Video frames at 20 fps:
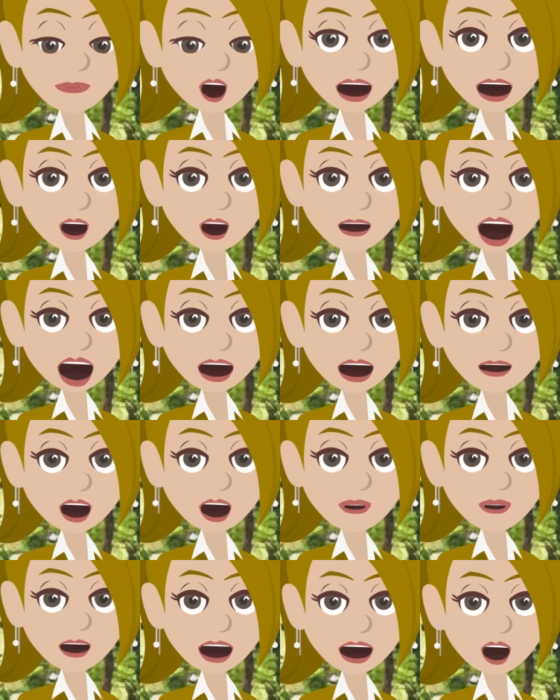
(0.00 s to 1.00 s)
And I love the
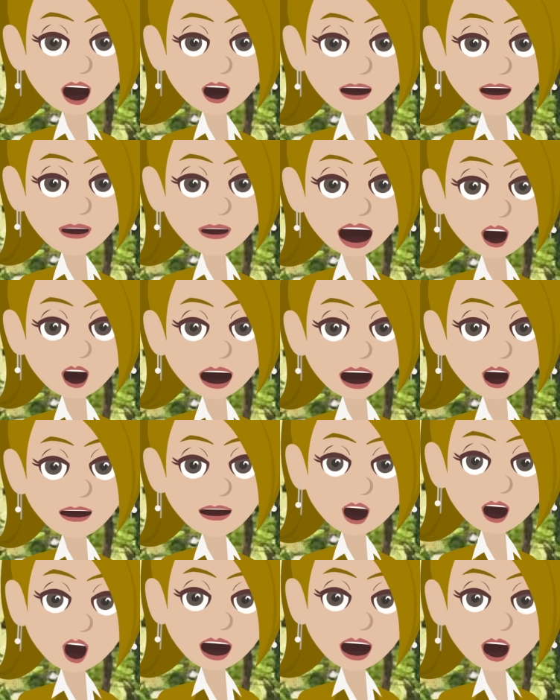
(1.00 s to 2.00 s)
feeling of
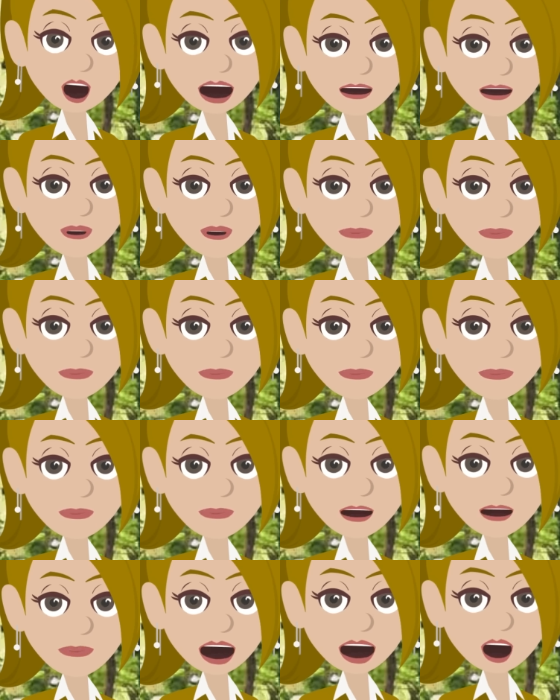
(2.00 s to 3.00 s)
momentum and I like the
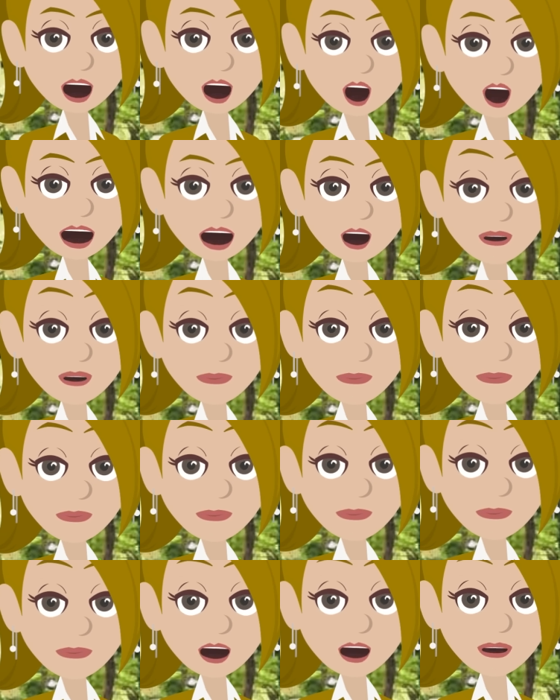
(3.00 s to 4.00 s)
feeling of
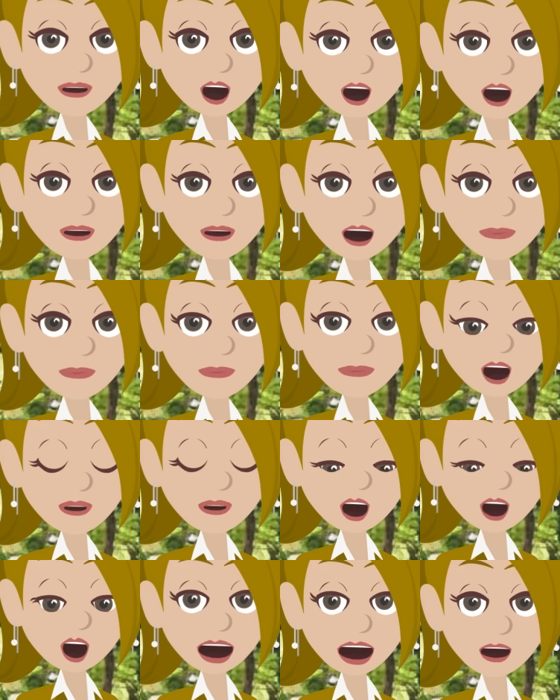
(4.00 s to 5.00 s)
accomplishment.
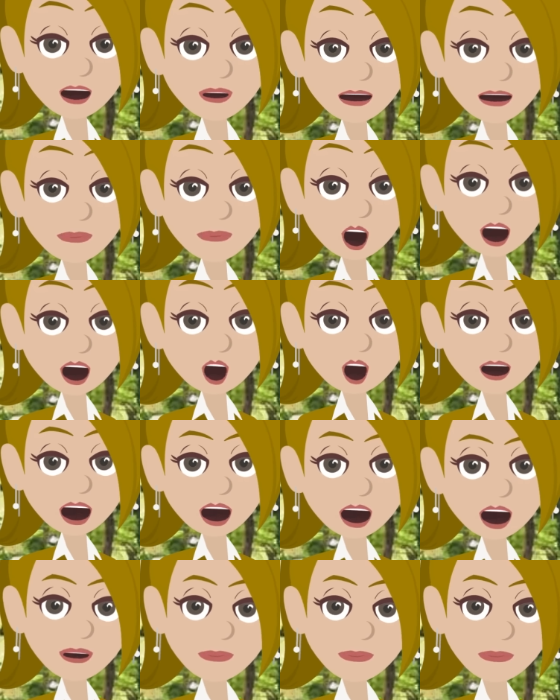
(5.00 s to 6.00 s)
I like the feeling
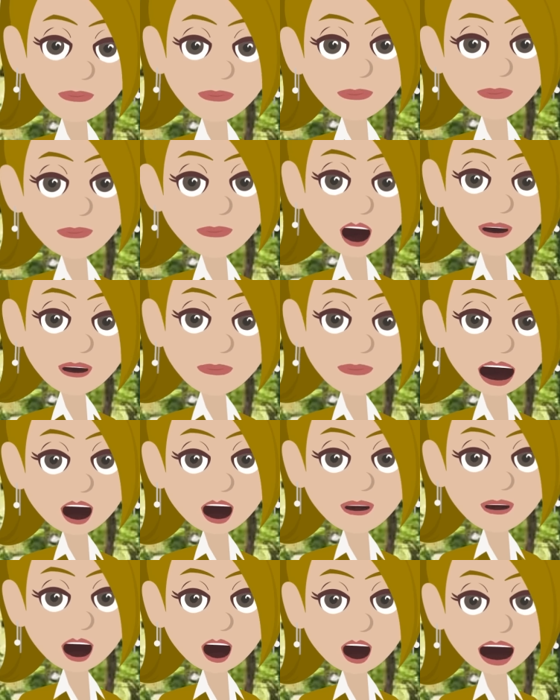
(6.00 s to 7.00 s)
of
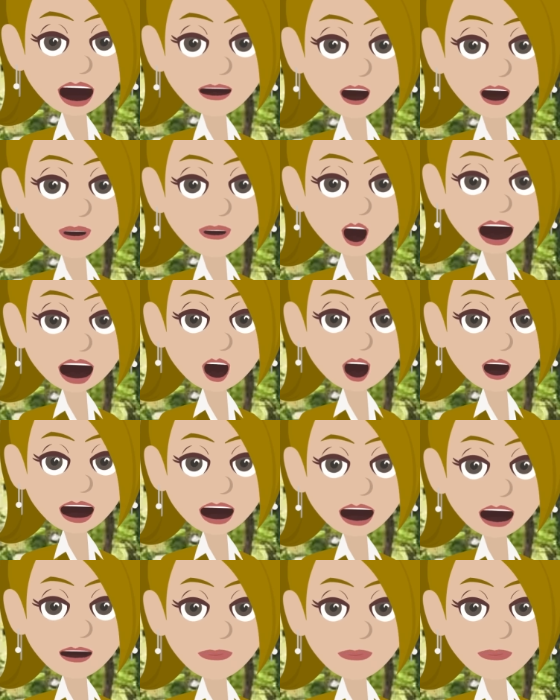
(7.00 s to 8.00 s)
success. I like the feeling
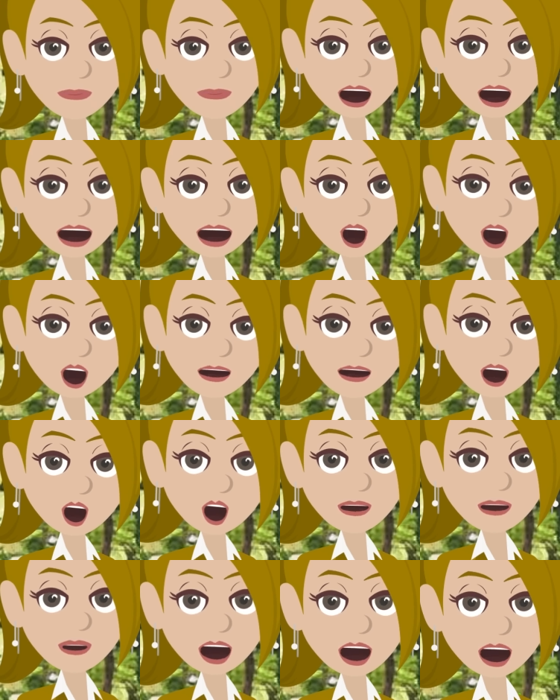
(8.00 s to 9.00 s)
of getting
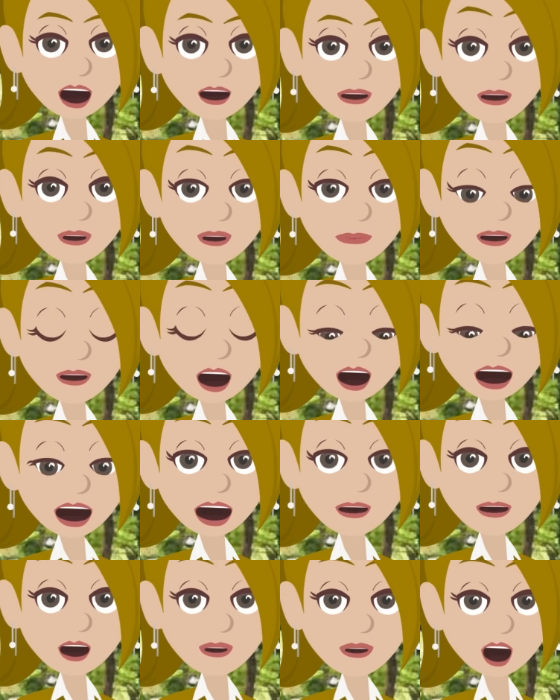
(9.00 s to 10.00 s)
things done. I
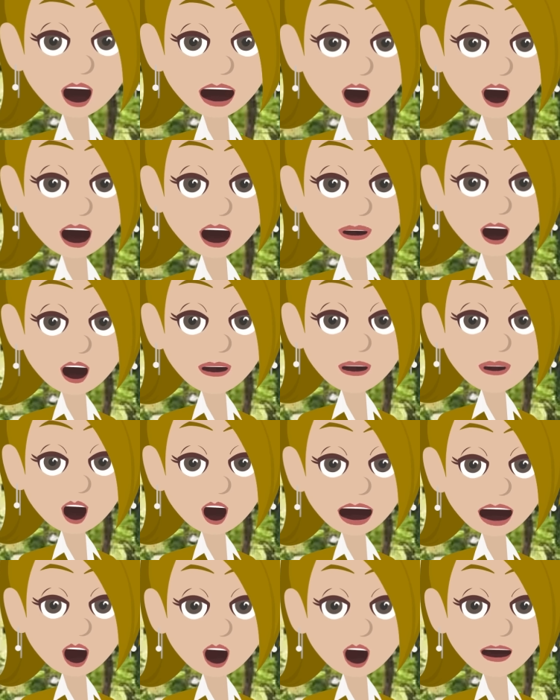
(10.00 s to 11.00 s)
like the feeling of
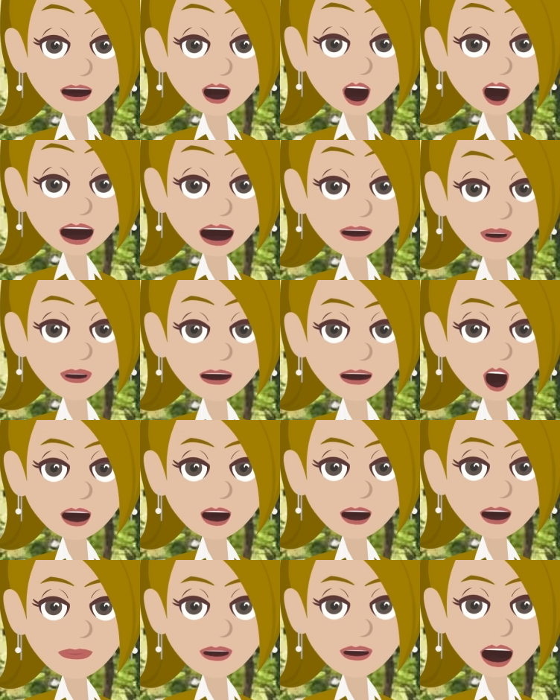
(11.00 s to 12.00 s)
empowerment. I like the feeling
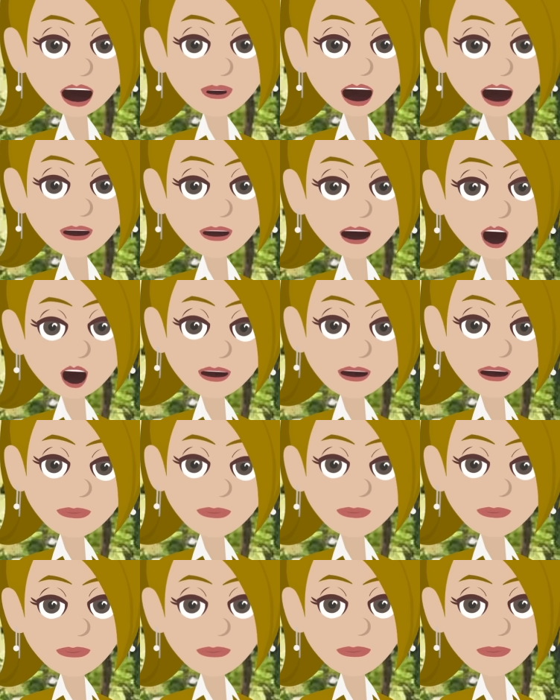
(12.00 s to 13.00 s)
of self empowerment.